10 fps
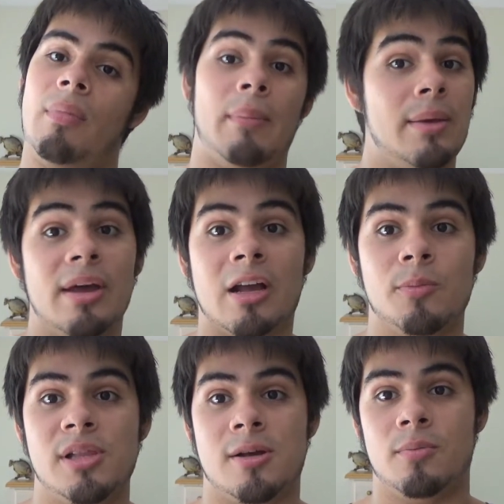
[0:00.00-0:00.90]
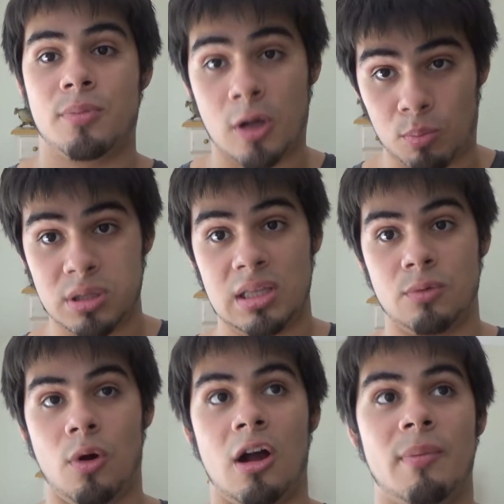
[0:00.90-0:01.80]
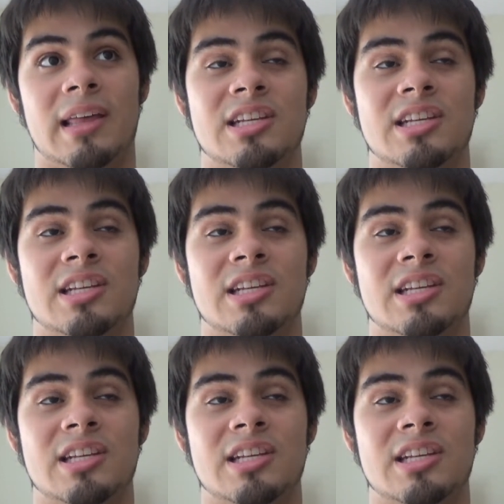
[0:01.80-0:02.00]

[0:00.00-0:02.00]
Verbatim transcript: Maybe I can be com completely wrong, man.